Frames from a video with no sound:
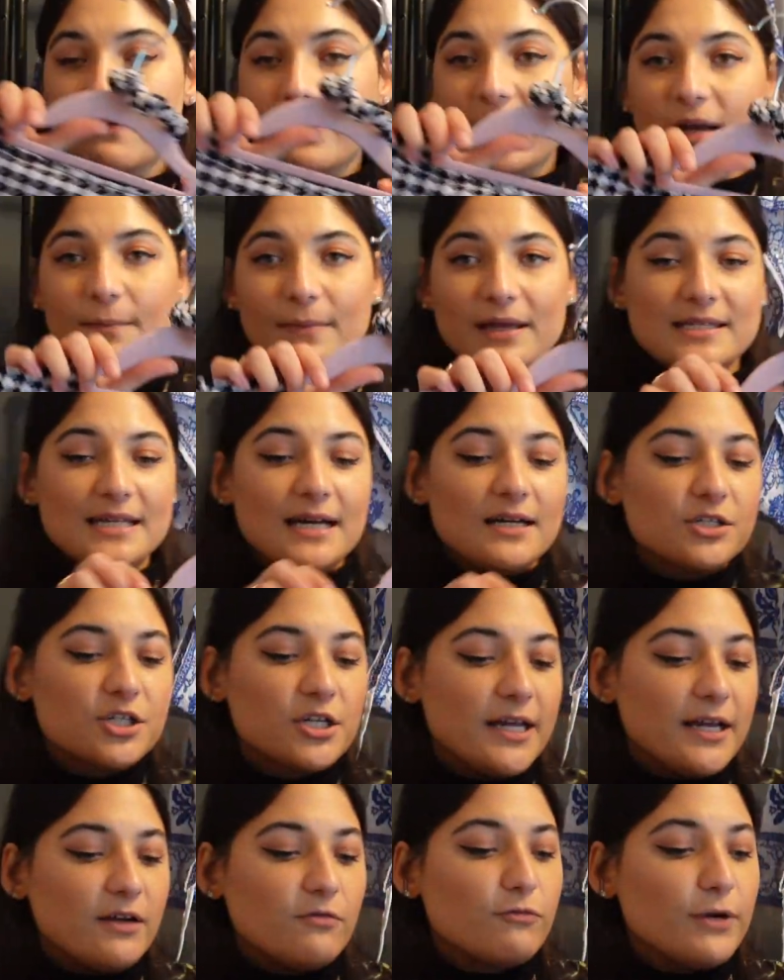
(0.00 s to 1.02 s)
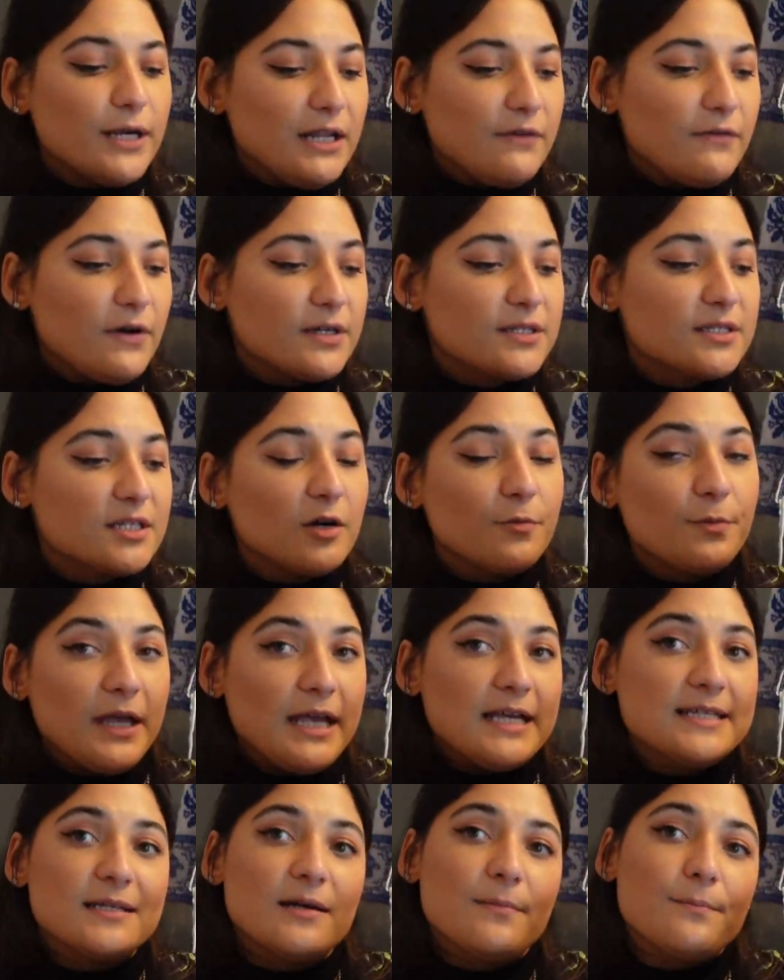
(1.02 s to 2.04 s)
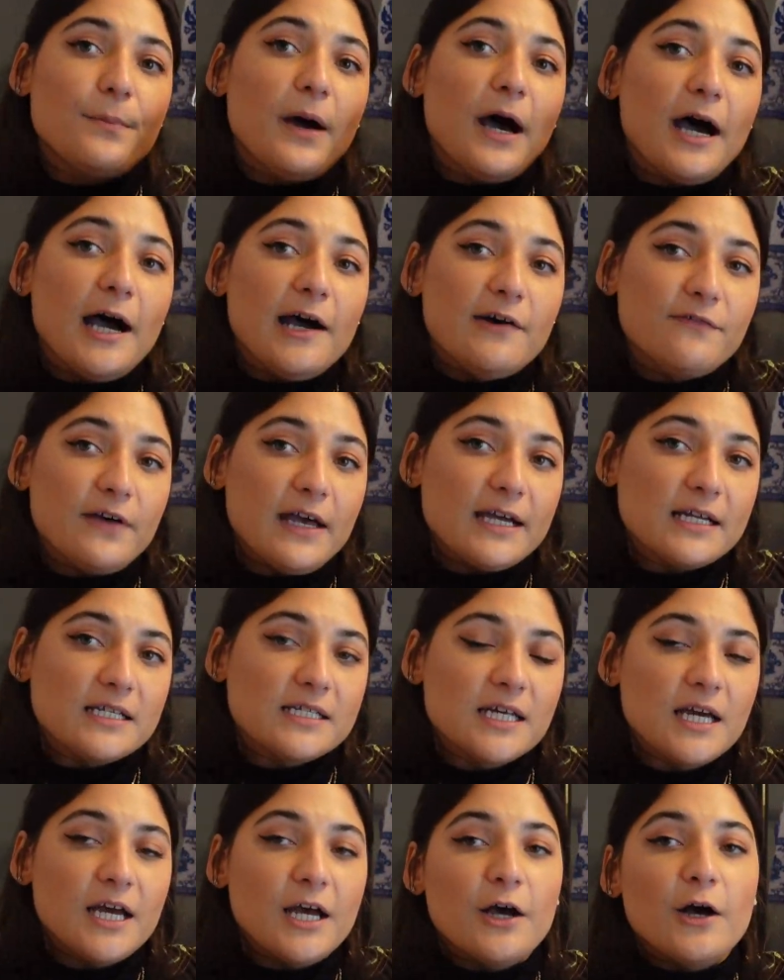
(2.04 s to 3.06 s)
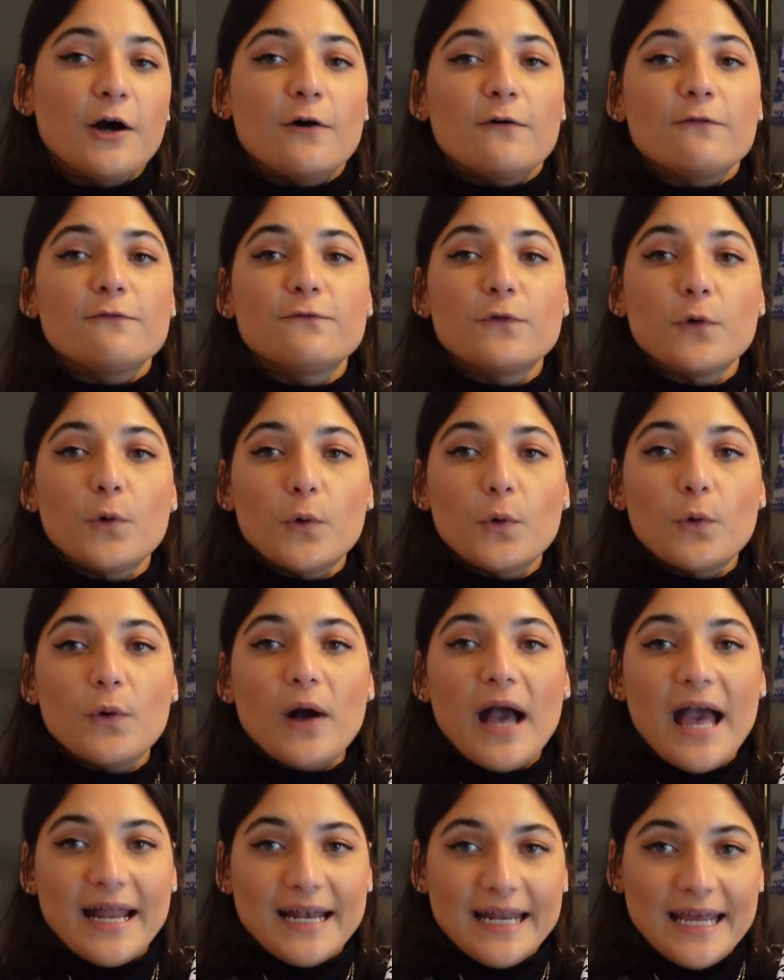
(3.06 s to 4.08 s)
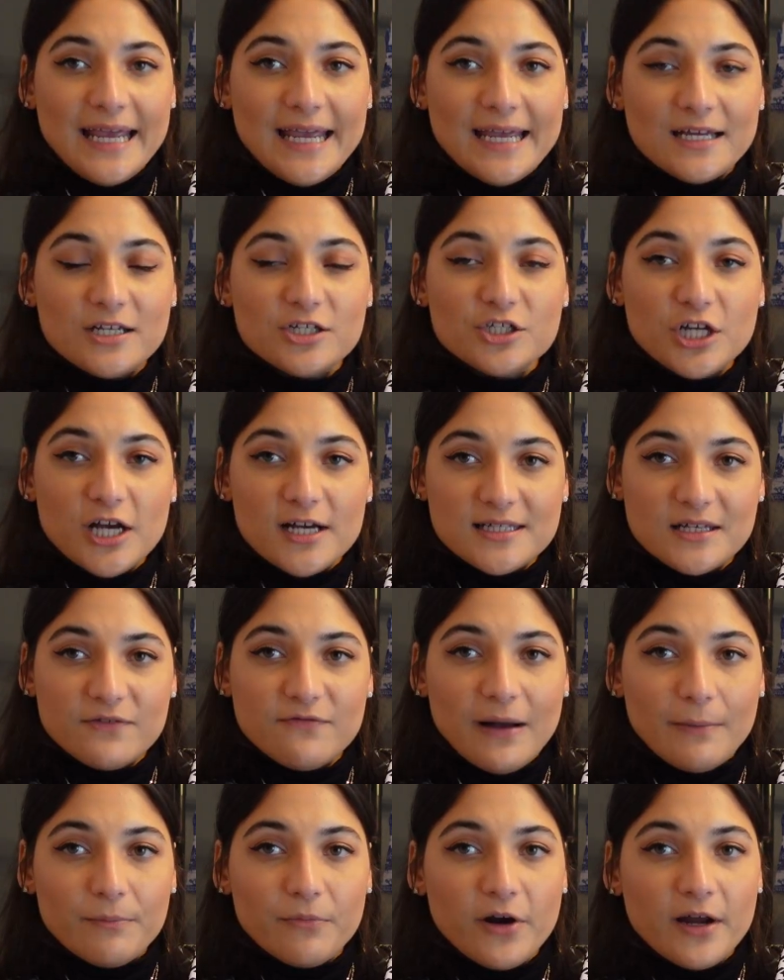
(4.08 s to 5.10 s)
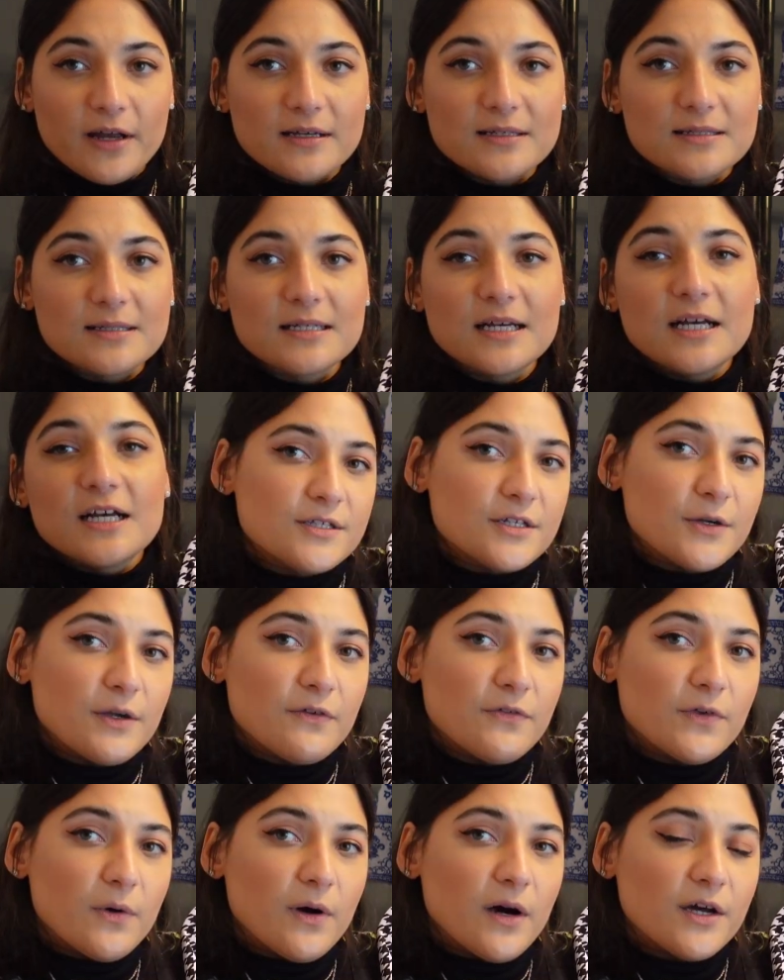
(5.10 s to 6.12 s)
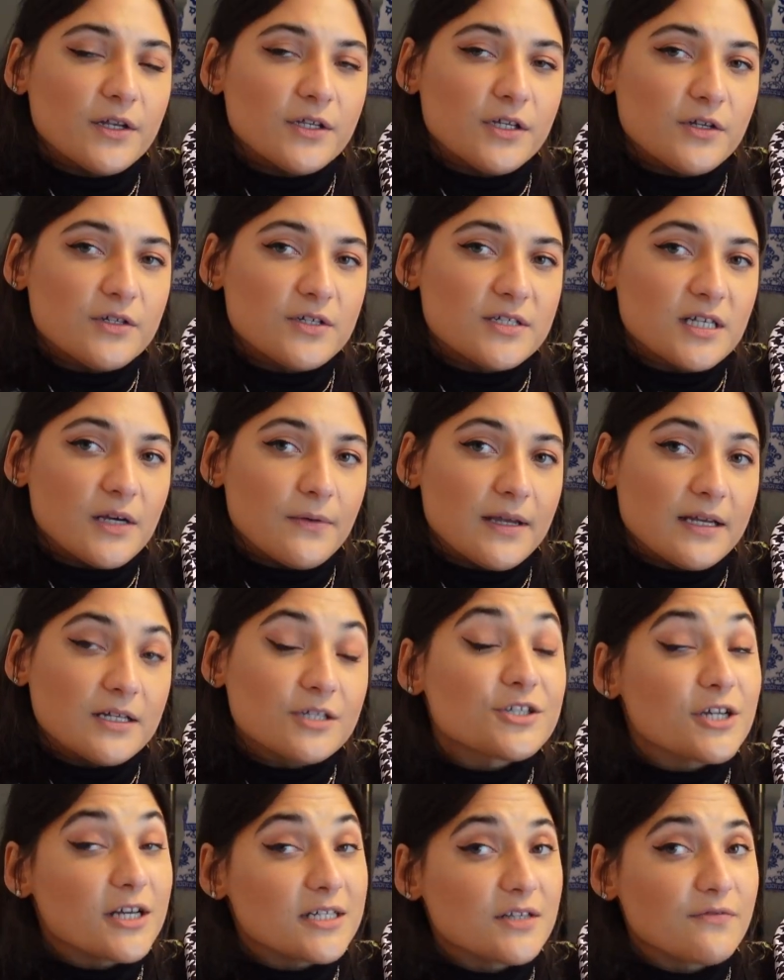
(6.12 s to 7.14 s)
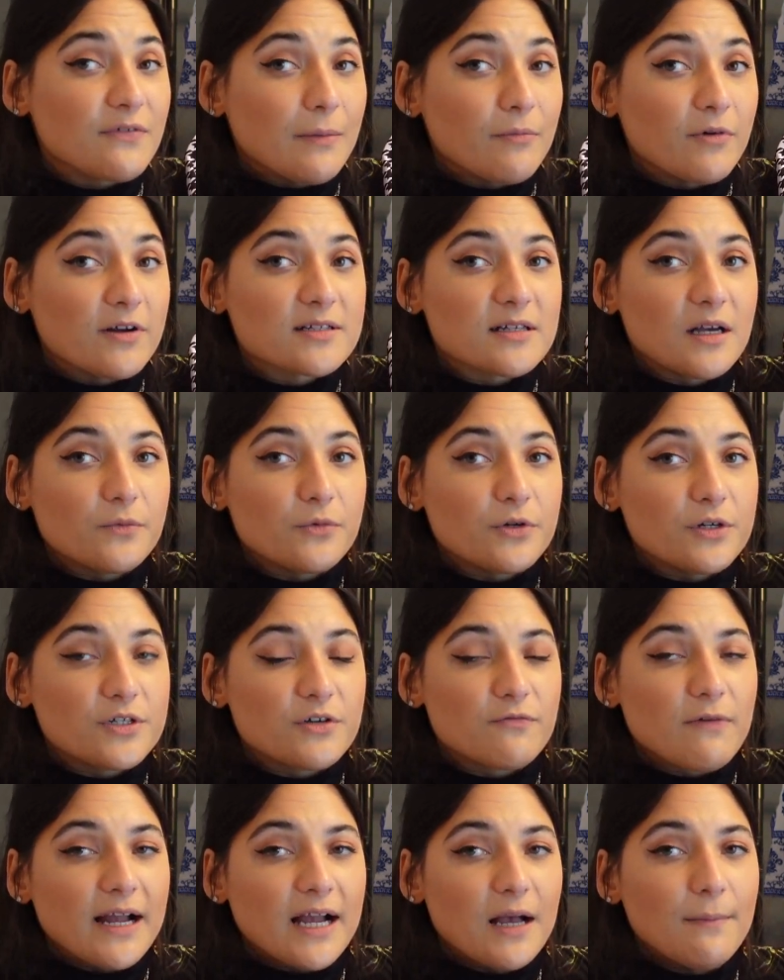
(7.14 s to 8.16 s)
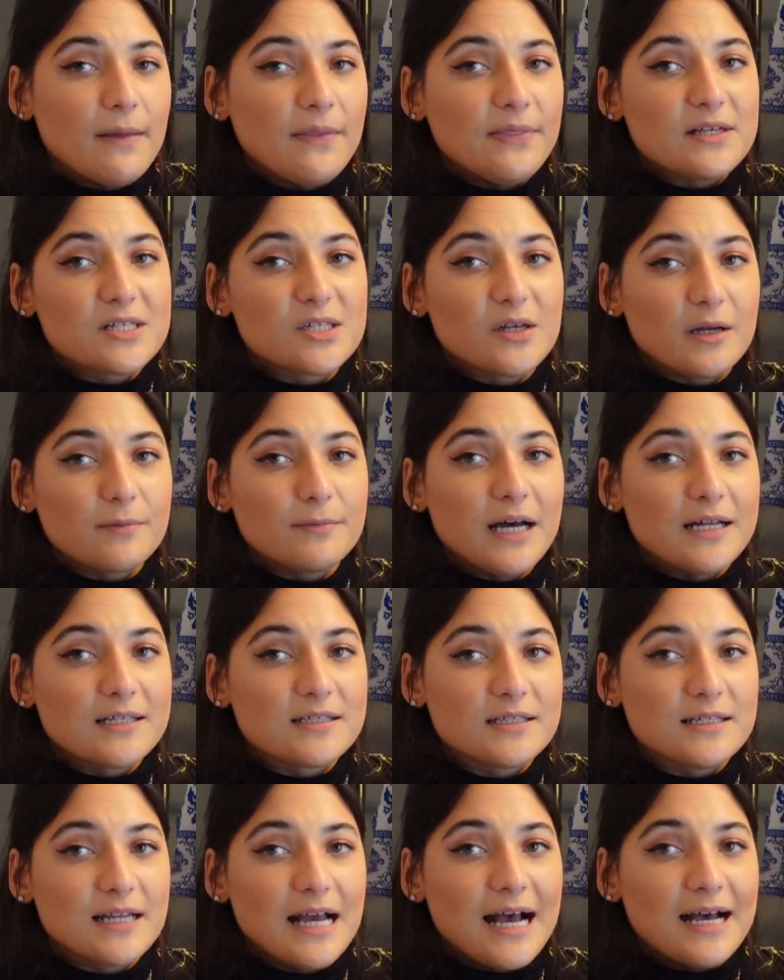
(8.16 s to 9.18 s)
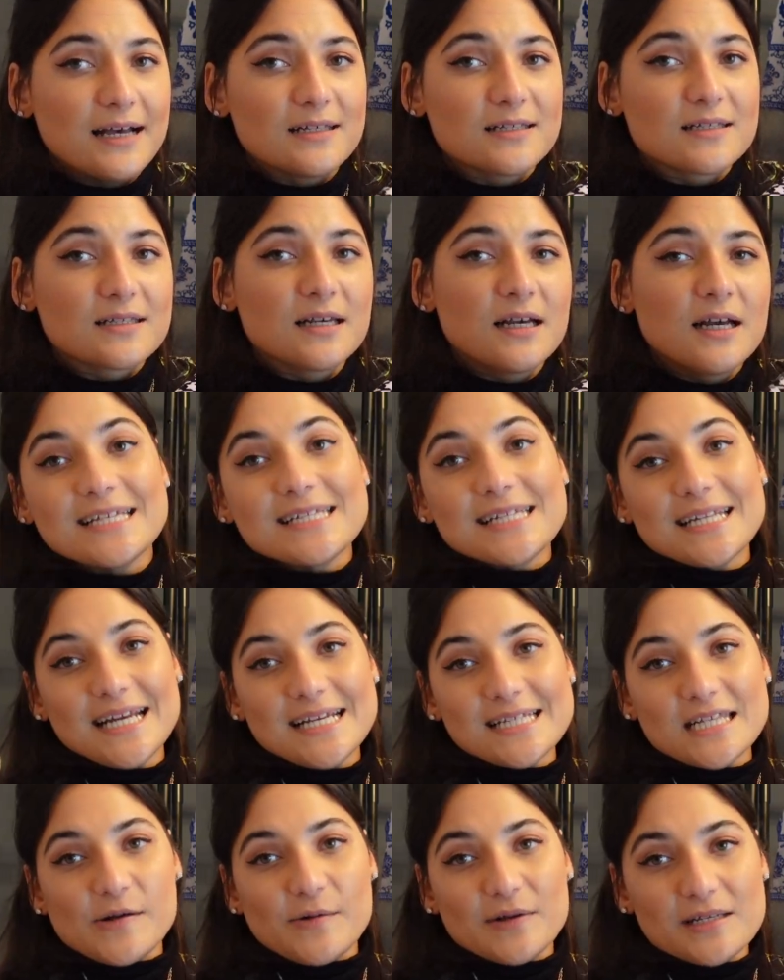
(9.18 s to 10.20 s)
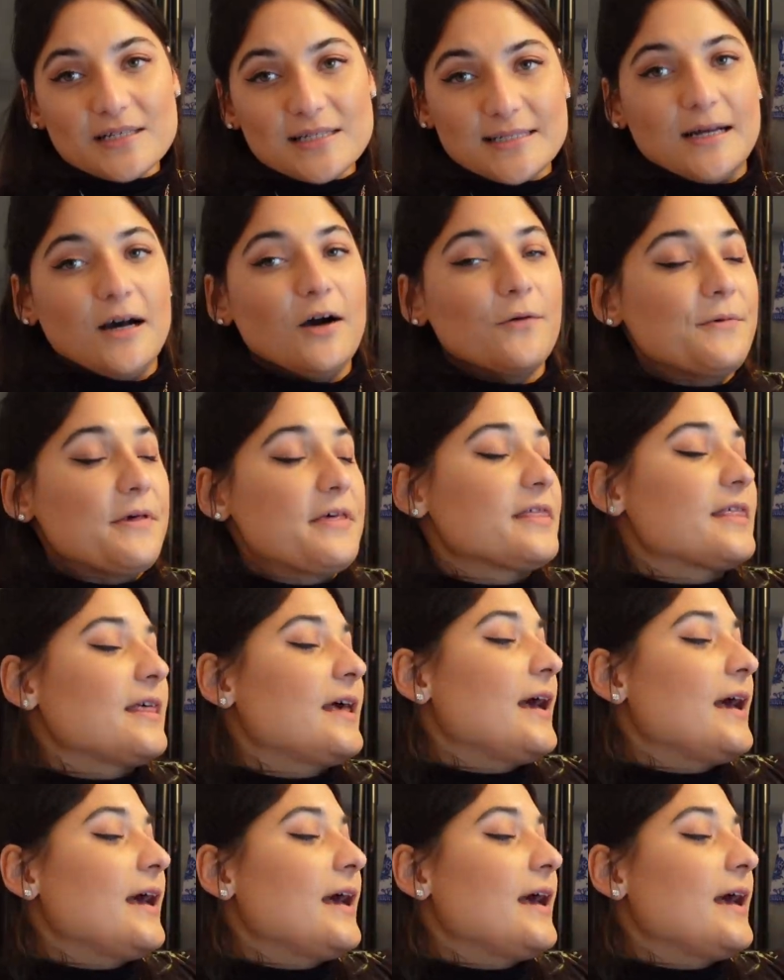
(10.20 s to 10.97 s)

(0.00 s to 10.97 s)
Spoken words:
recommend actually, a really versatile piece and perfect for any jersey fabrics. So if you are new to sewing jersey fabrics, I would recommend this sewing pattern as it's an easy one to start with.